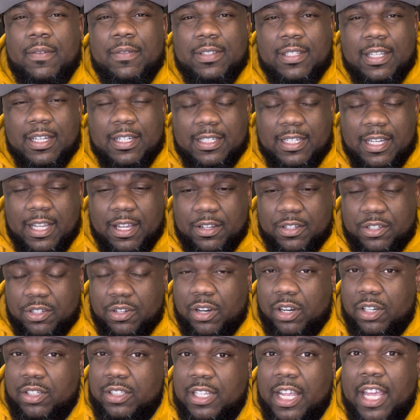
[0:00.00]
touchdowns, you're
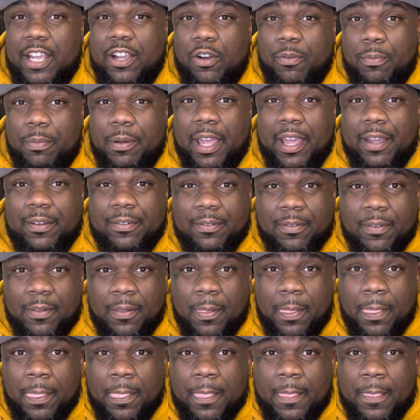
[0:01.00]
a psychopath.
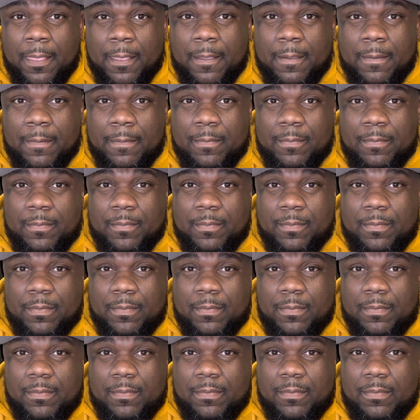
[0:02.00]

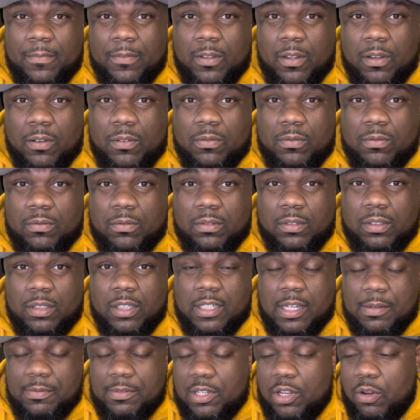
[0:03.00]
You know, because
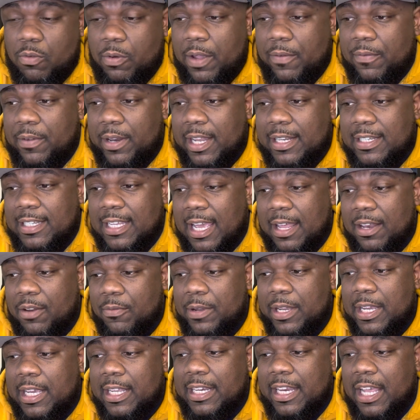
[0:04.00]
I'm still waiting for that time that
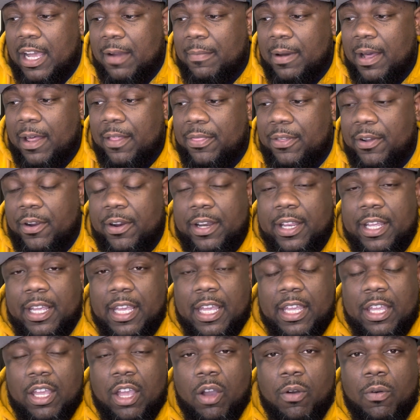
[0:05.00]
we get down by 30
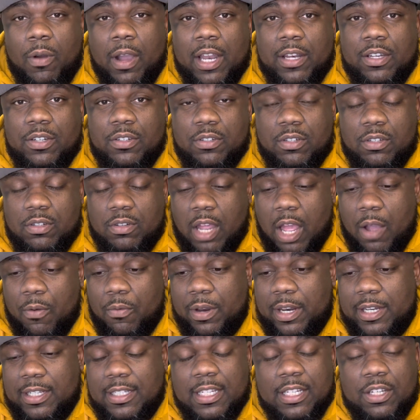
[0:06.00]
and y'all watch. I
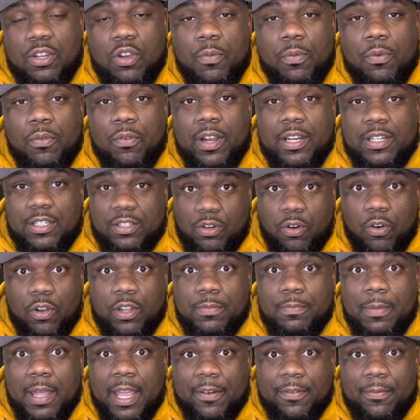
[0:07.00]
want to see Cooper Rush throw us
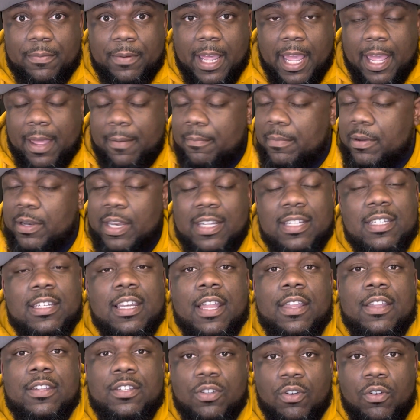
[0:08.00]
back from that. But that's
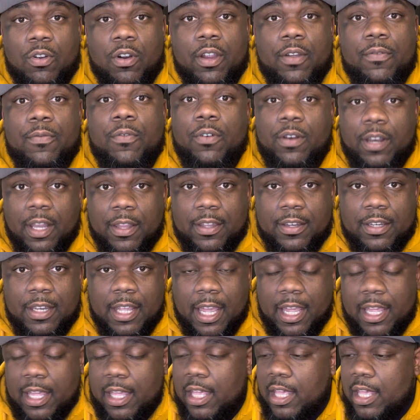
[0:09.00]
another story for another
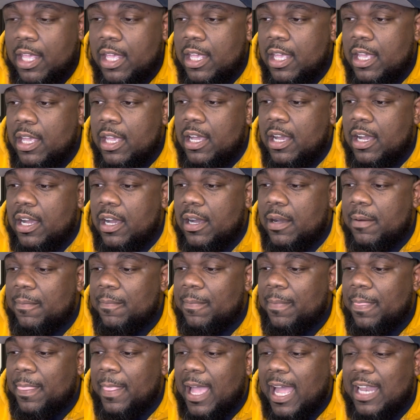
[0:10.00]
day.
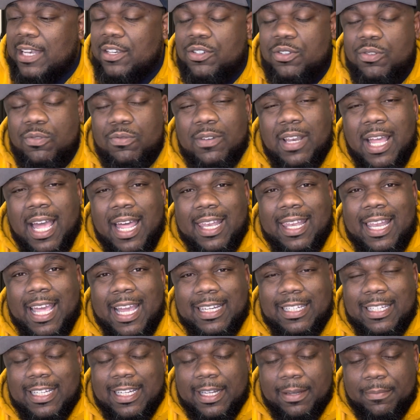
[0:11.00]
I do not
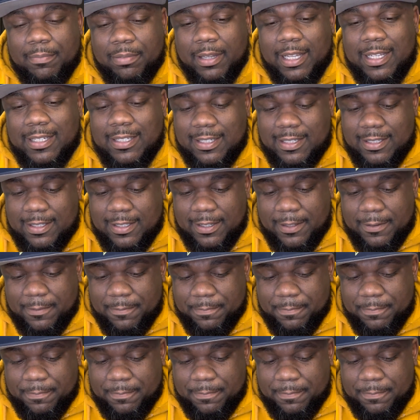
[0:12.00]
like the complacency.